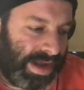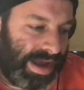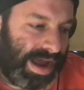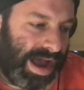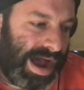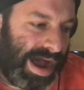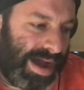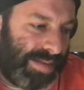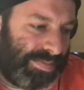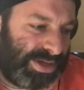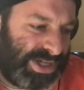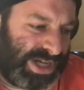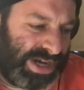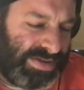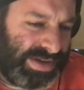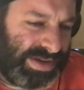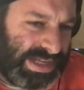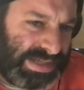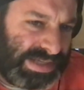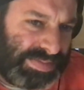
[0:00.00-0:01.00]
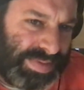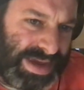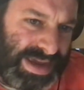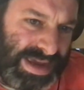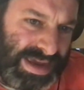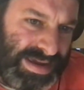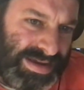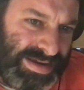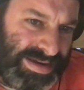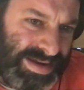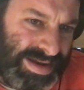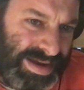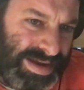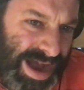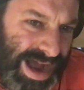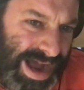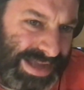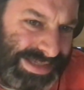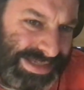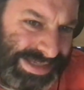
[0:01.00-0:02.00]
Um, but generally speaking,
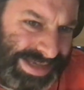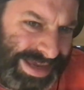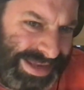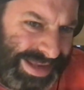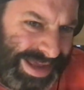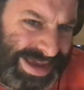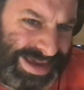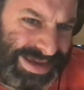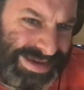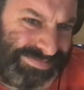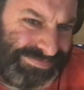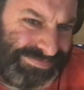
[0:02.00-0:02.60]
I'd say like